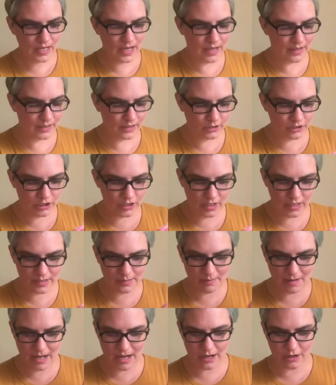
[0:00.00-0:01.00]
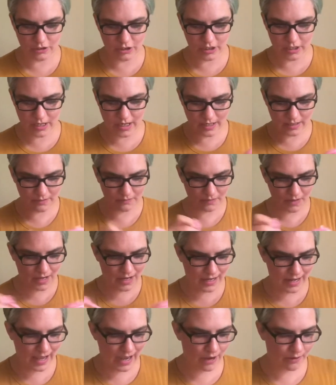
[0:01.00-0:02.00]
then she talks about how she kind of
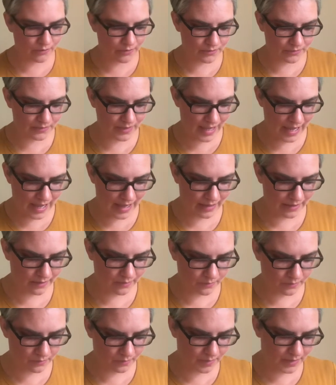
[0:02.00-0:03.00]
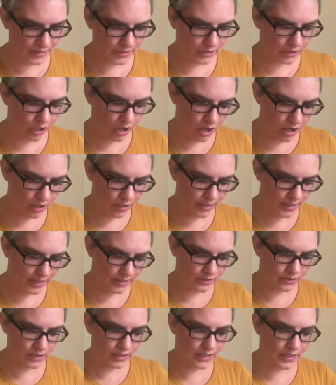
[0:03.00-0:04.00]
got out of that, went to
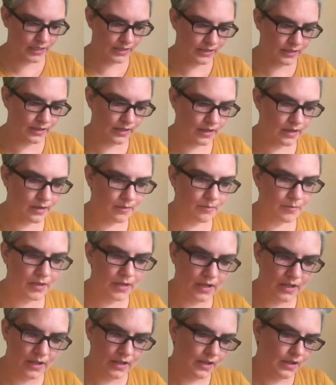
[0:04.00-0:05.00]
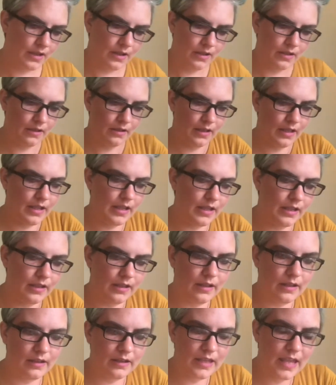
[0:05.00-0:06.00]
college, and ended up
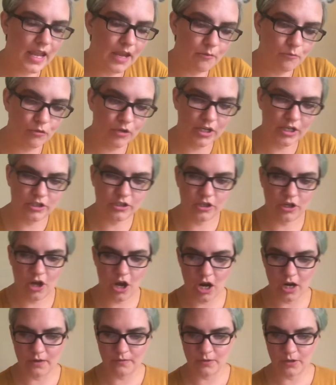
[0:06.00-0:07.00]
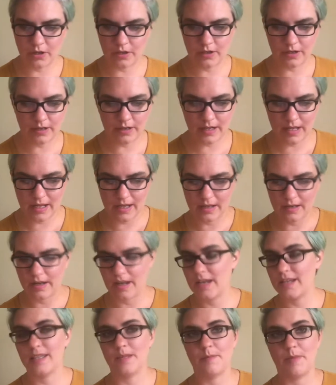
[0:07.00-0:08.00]
at Cambridge and Harvard, and
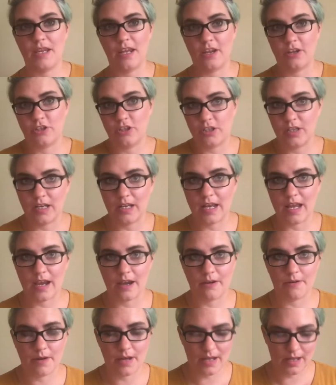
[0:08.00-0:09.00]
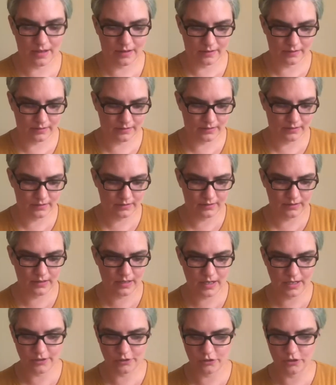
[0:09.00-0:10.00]
has a PhD now, and
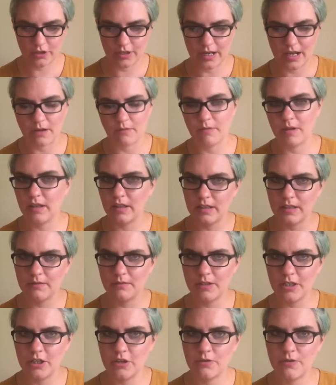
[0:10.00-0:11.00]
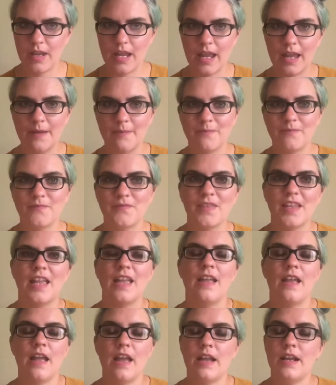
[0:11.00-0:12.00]
has turned out relatively okay.
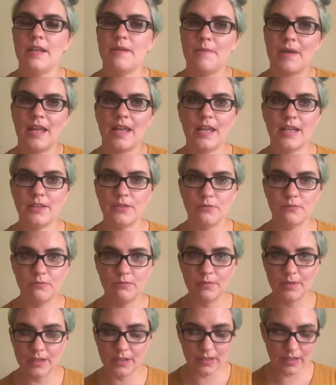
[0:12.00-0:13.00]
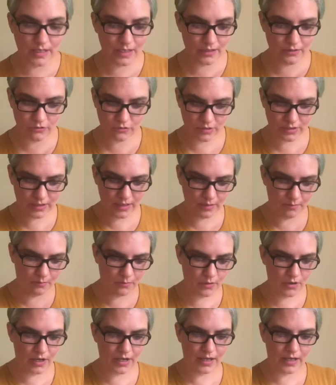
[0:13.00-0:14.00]
Anyway, it's a really interesting
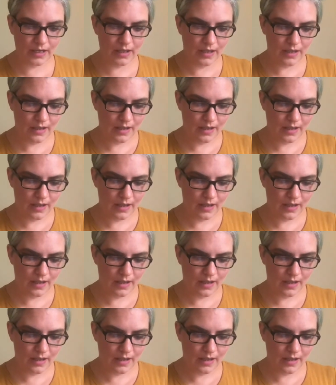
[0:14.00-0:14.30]
book.